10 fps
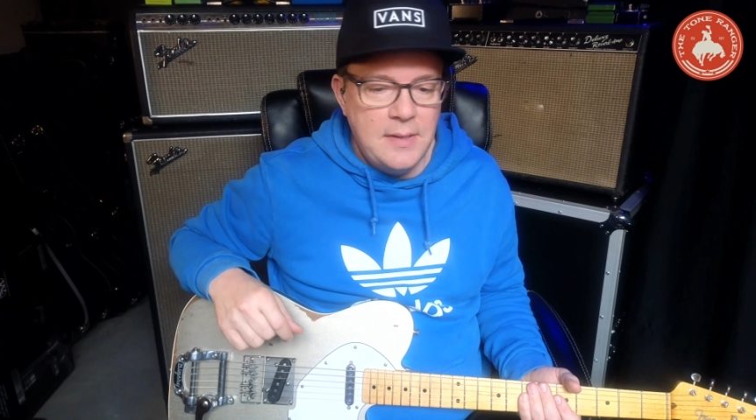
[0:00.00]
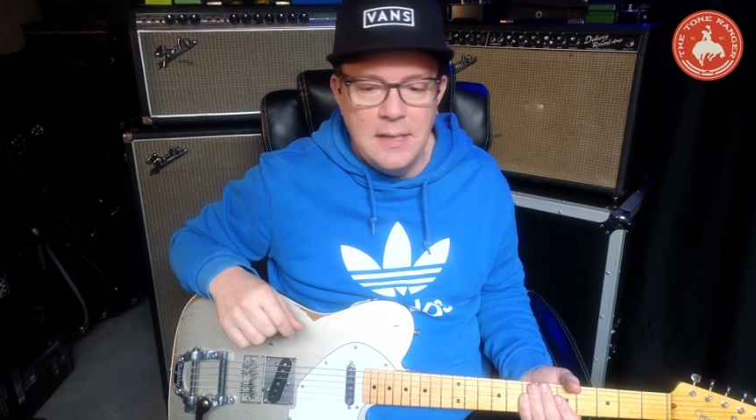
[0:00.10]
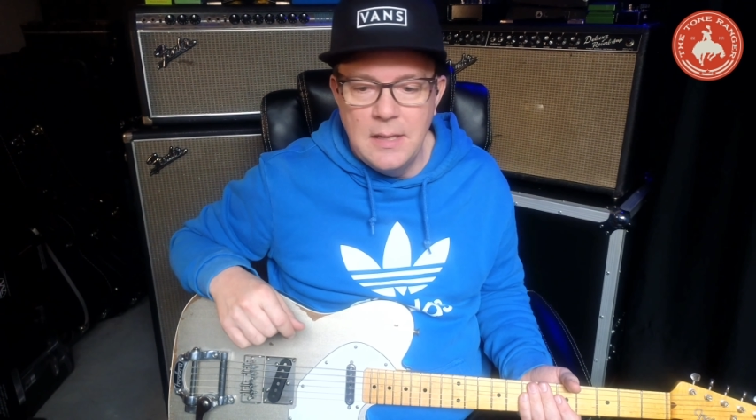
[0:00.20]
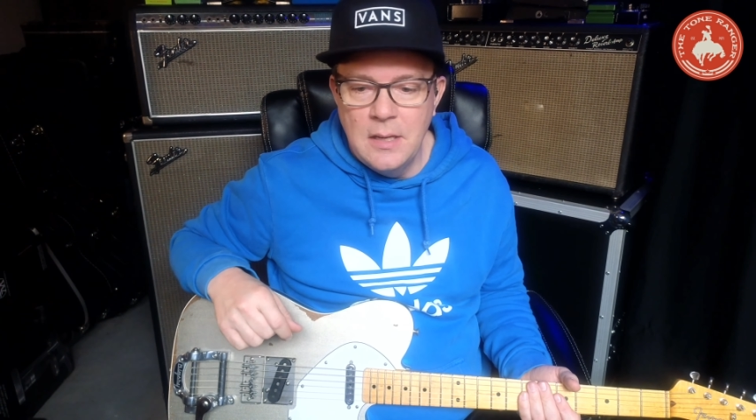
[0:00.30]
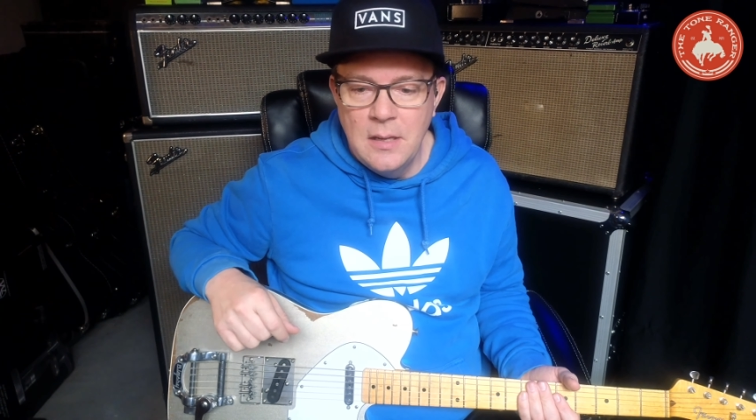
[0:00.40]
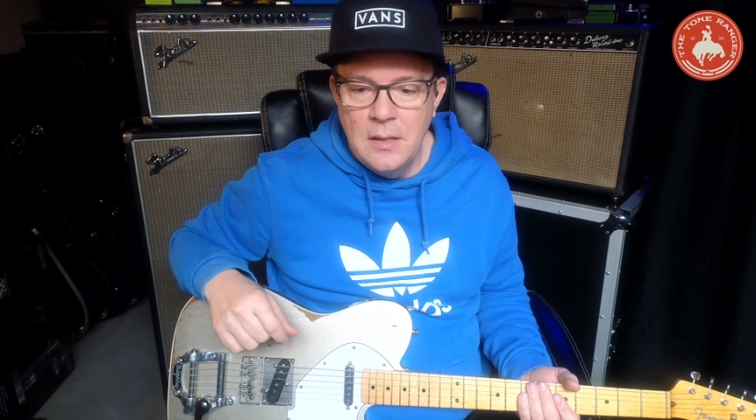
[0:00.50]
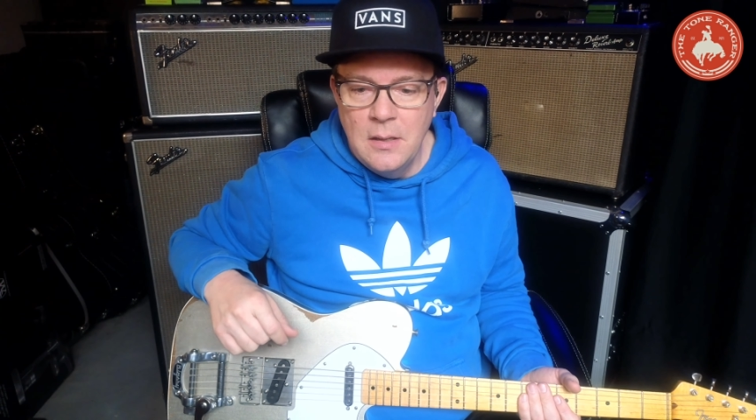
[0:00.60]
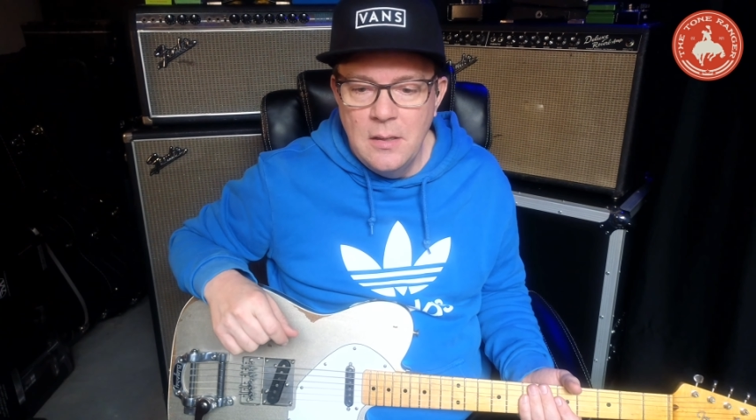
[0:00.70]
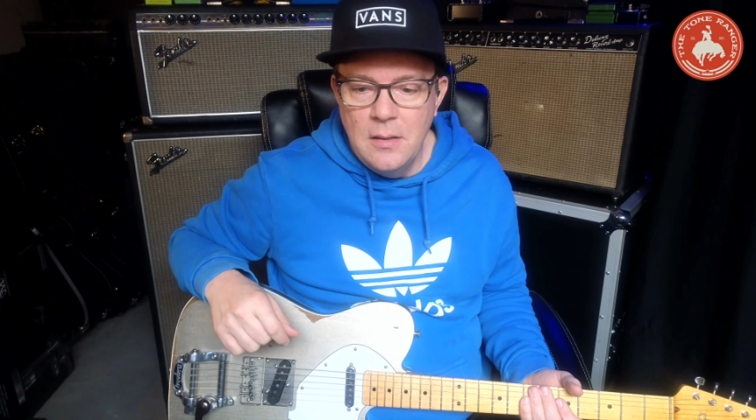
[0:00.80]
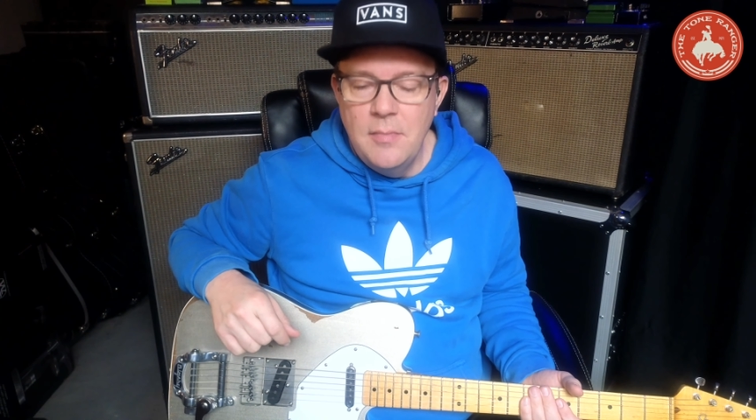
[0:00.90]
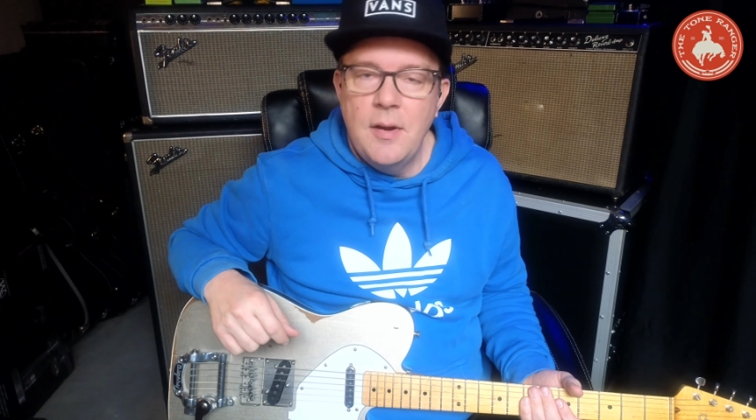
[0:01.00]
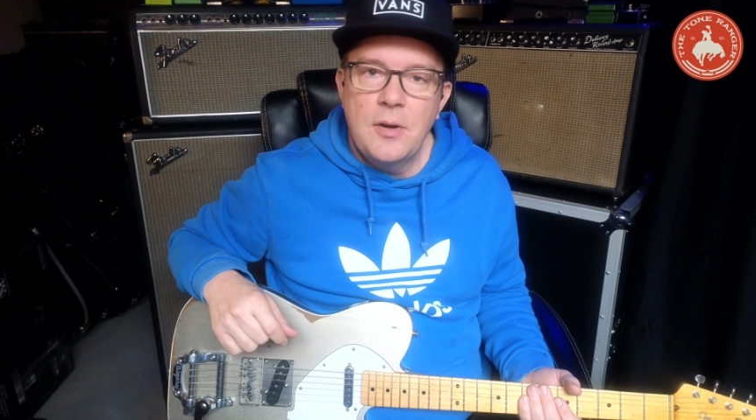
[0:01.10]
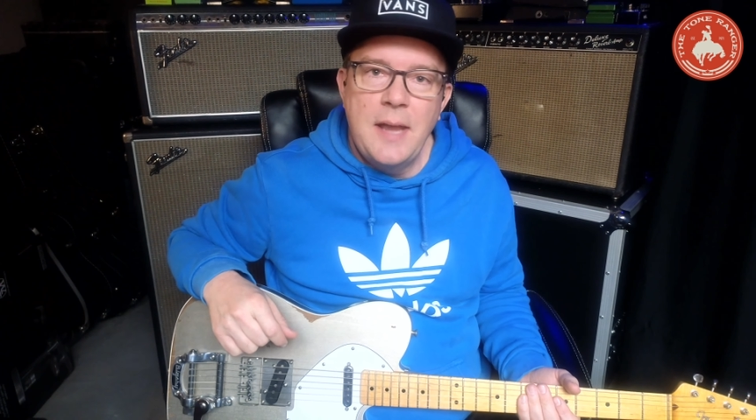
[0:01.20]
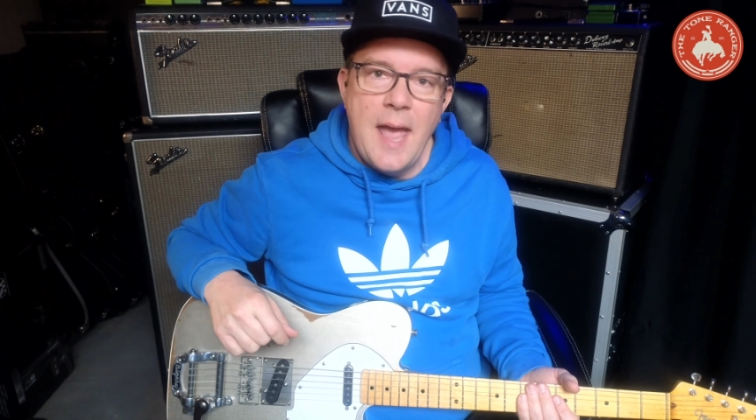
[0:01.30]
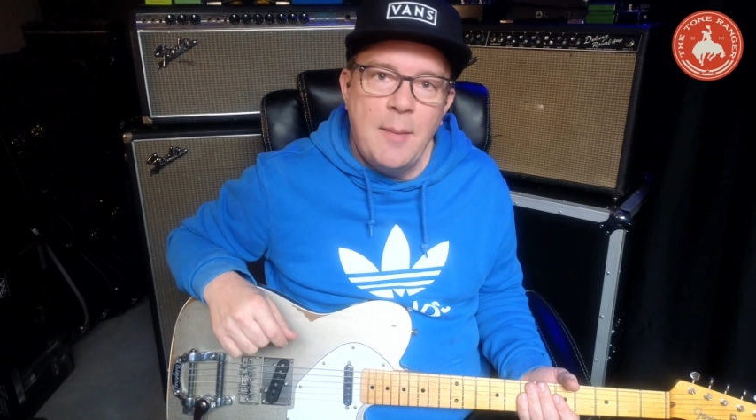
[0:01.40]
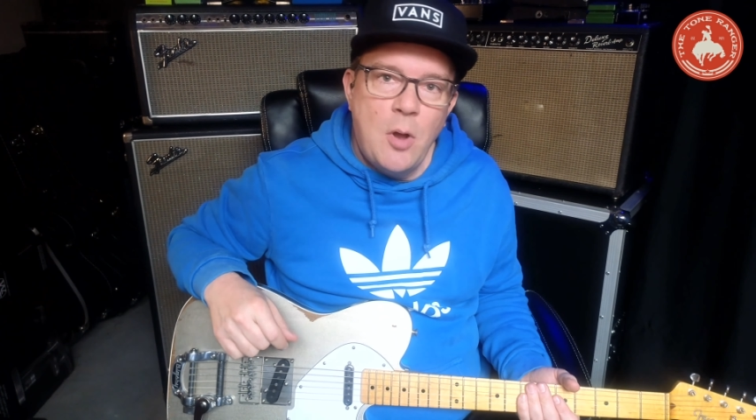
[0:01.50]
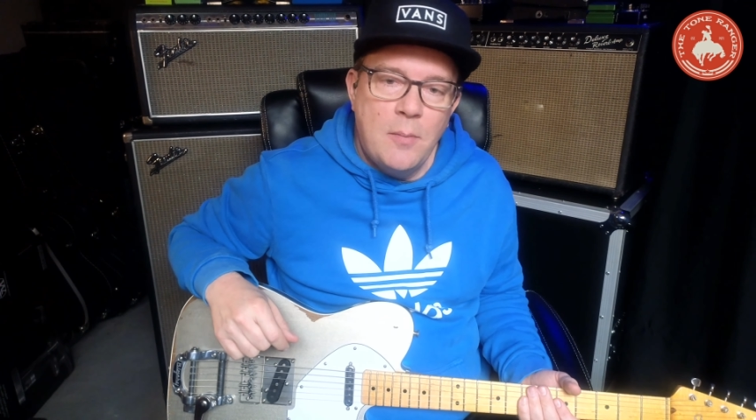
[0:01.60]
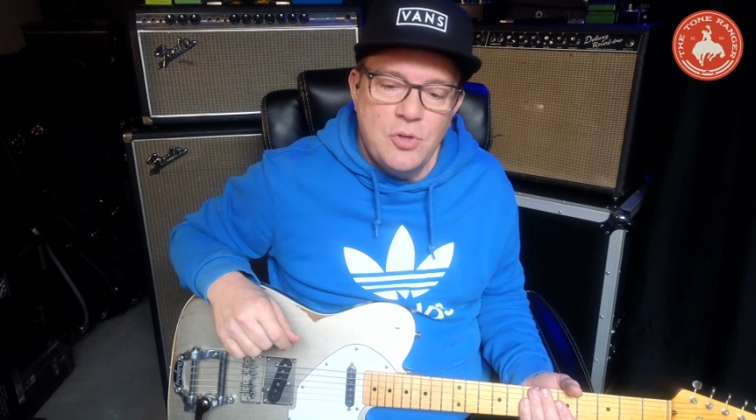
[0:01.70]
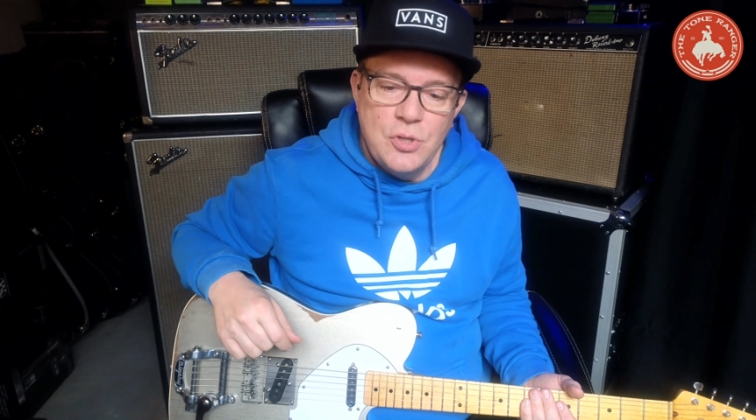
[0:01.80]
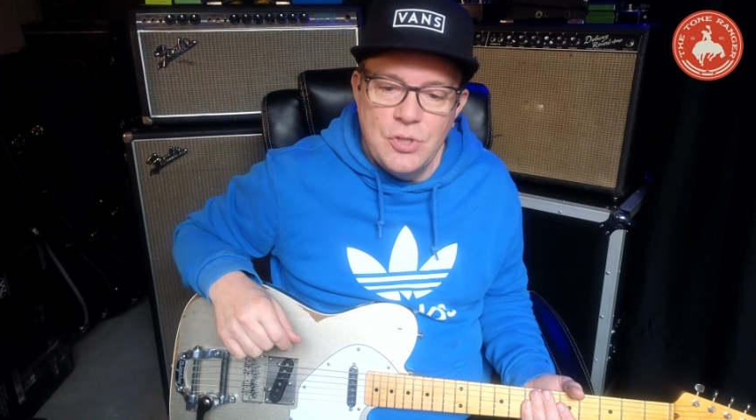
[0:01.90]
in their cab
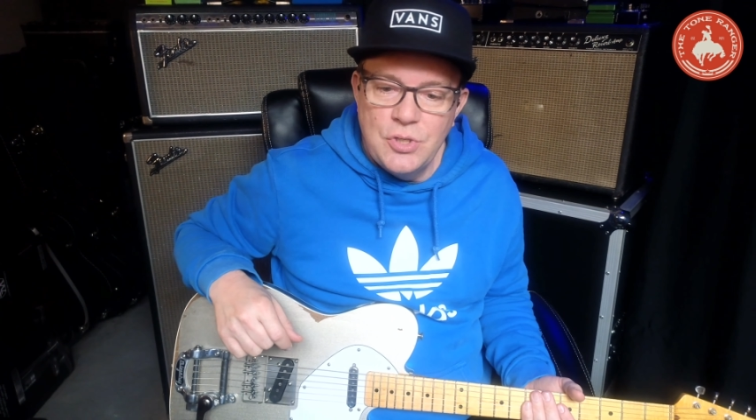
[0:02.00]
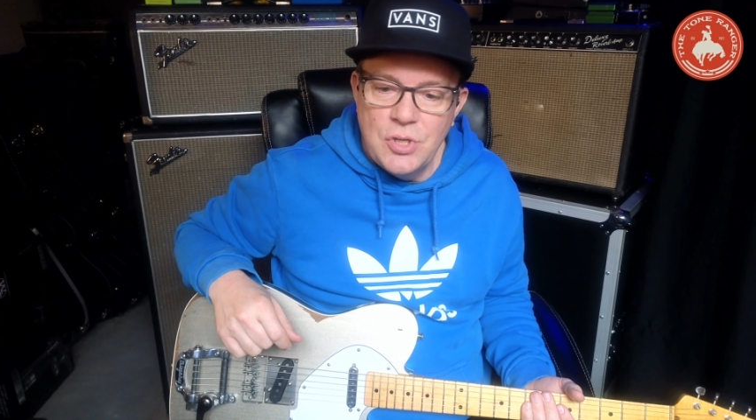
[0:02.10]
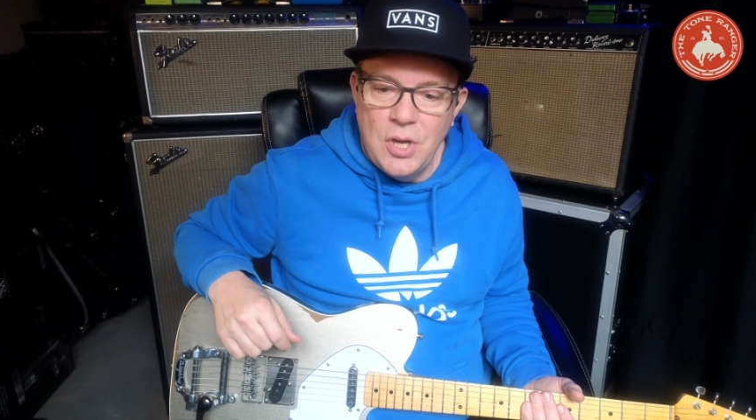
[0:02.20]
options.